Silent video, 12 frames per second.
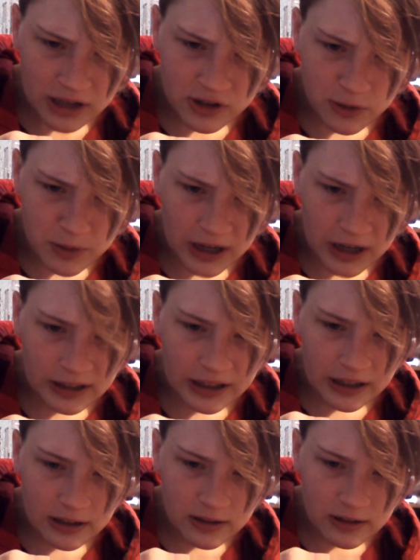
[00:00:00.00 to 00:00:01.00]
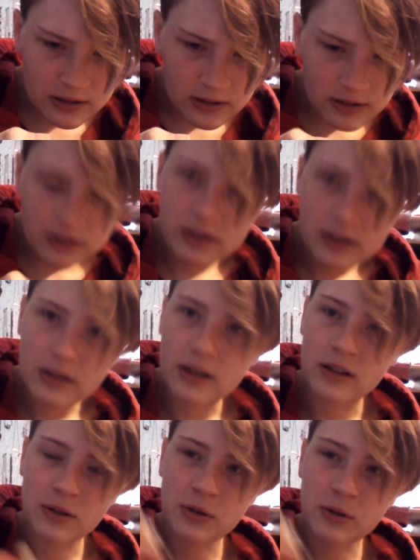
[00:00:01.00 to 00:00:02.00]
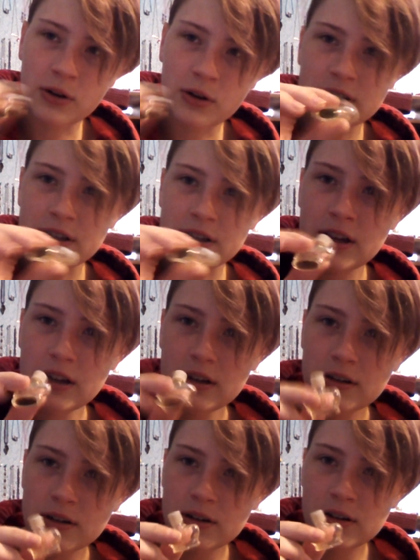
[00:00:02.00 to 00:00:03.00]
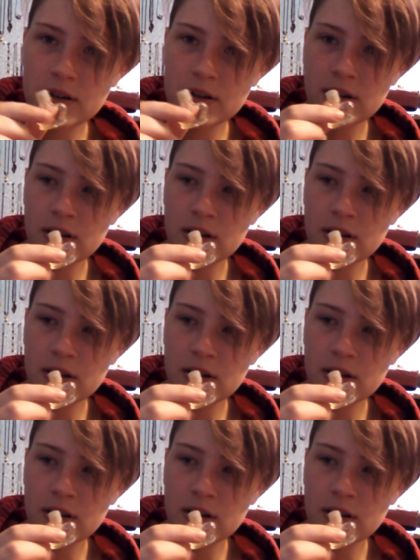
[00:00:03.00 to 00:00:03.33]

Matchabelli in New York City.